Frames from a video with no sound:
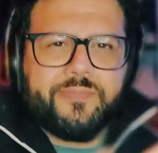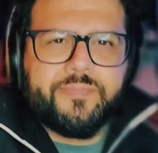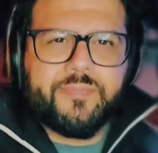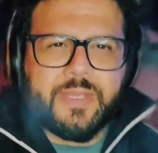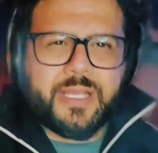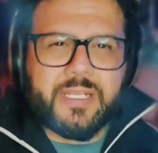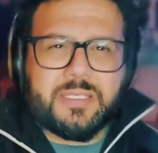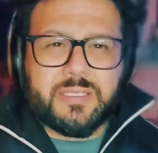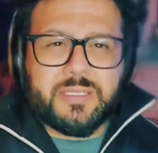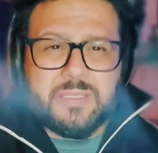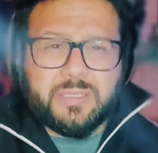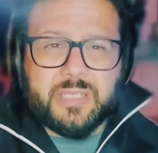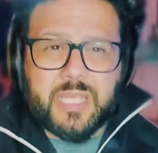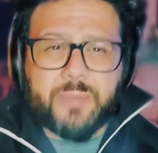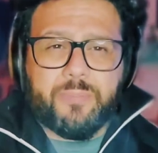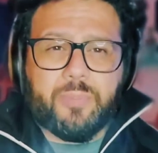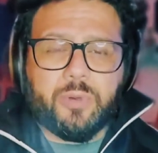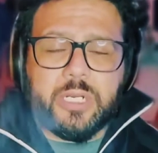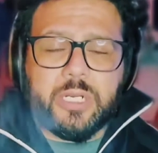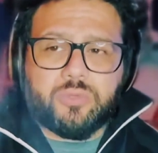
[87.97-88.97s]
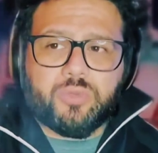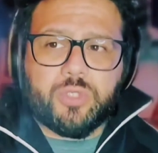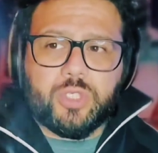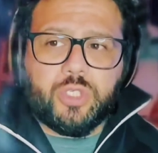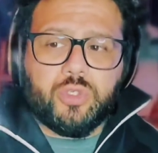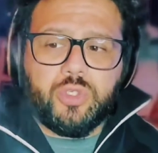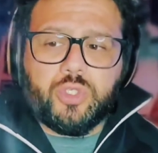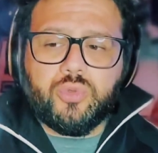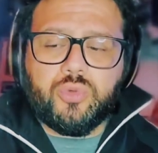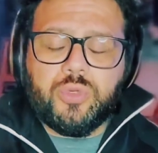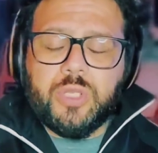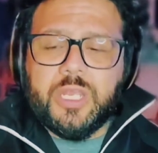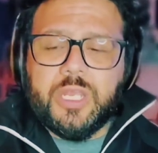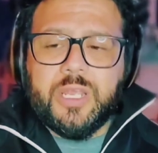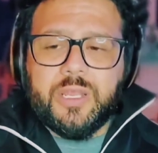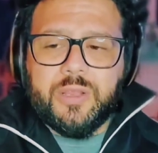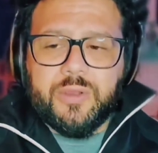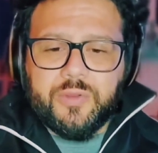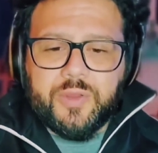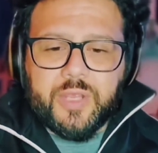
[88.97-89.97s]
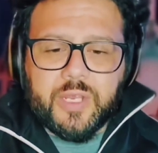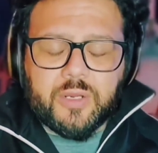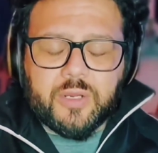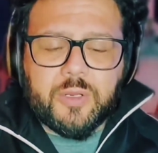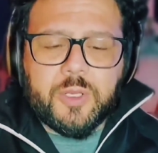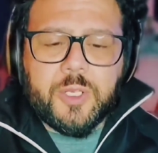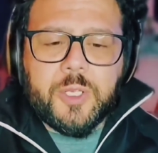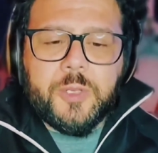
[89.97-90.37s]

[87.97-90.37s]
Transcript: that's that part. That's what you do there.